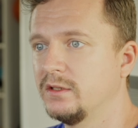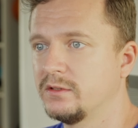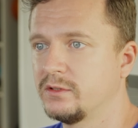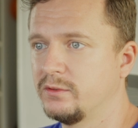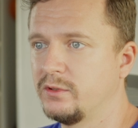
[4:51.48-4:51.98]

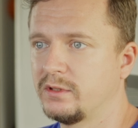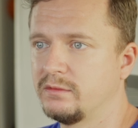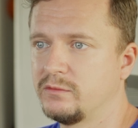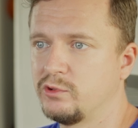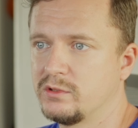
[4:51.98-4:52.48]
So you
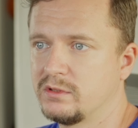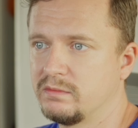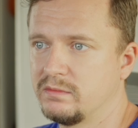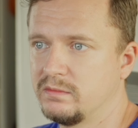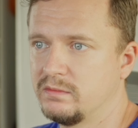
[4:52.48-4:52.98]
can choose
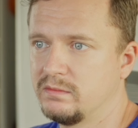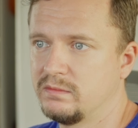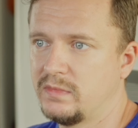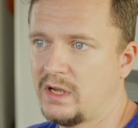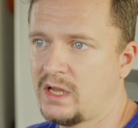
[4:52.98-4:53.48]

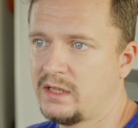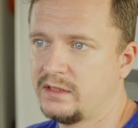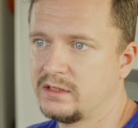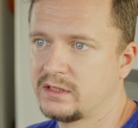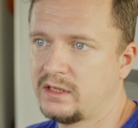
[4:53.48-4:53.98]

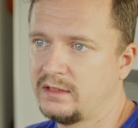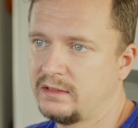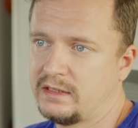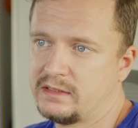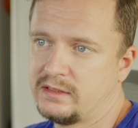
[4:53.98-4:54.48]
others,
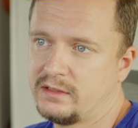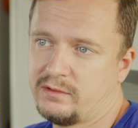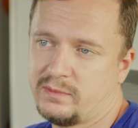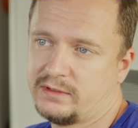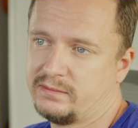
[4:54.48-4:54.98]
cast and
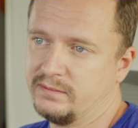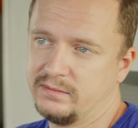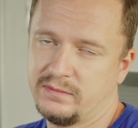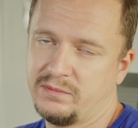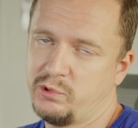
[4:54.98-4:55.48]
crew, but
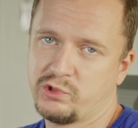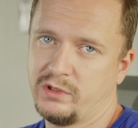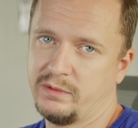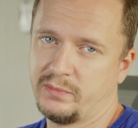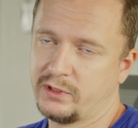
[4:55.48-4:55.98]

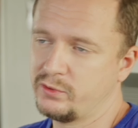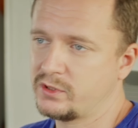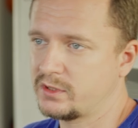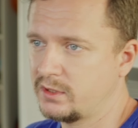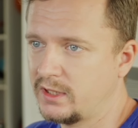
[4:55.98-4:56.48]
usually
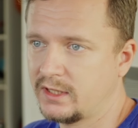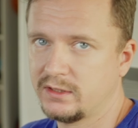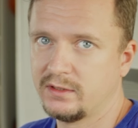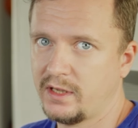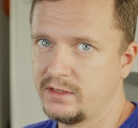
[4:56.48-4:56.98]
producers and
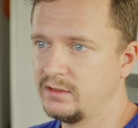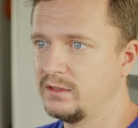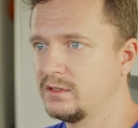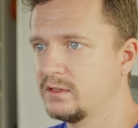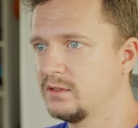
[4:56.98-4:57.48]
directors adding
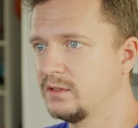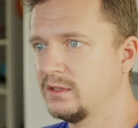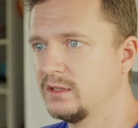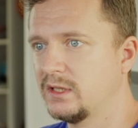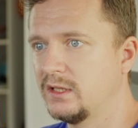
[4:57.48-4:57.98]
these
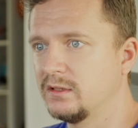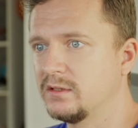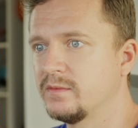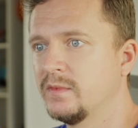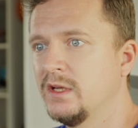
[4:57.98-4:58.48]
titles.